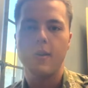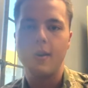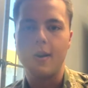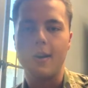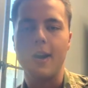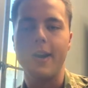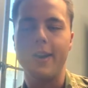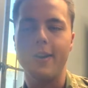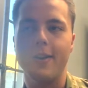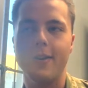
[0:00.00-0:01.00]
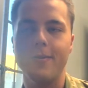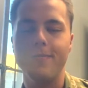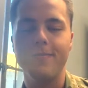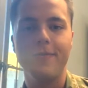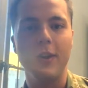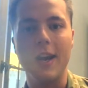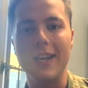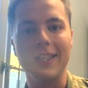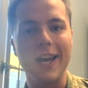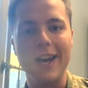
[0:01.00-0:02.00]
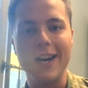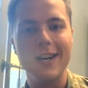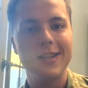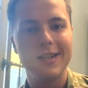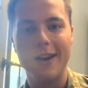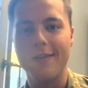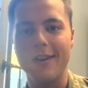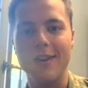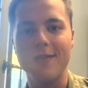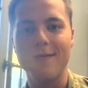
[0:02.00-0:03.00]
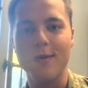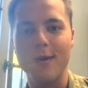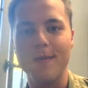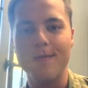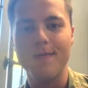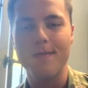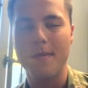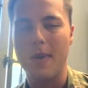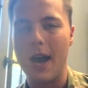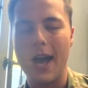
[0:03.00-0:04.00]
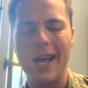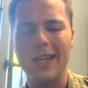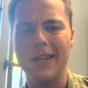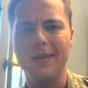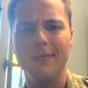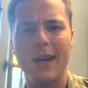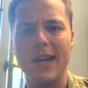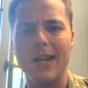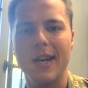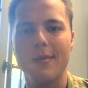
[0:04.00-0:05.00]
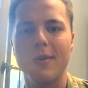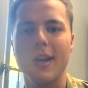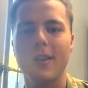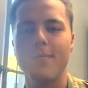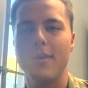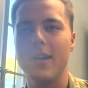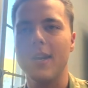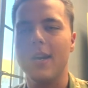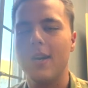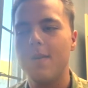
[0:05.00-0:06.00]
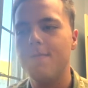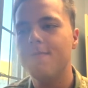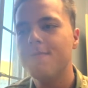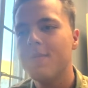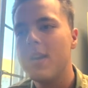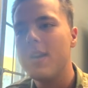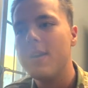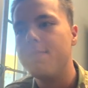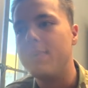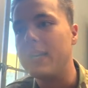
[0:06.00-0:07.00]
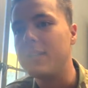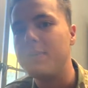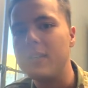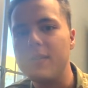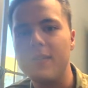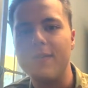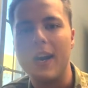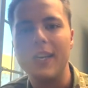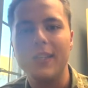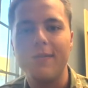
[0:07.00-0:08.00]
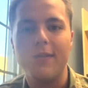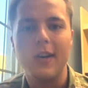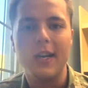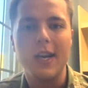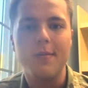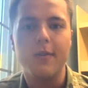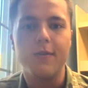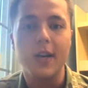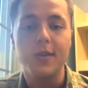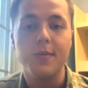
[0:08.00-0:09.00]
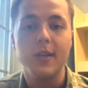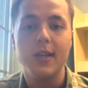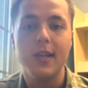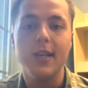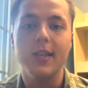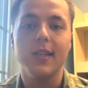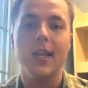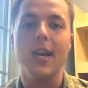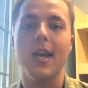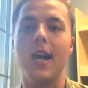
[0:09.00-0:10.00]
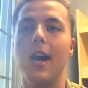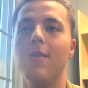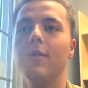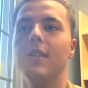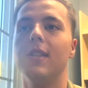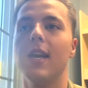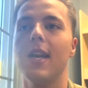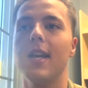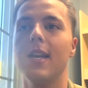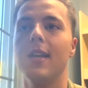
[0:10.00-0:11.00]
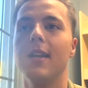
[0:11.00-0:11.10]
All right, a few days later, different uniform, I had to take a break. But biggest piece of advice for incoming freshmen is that I would say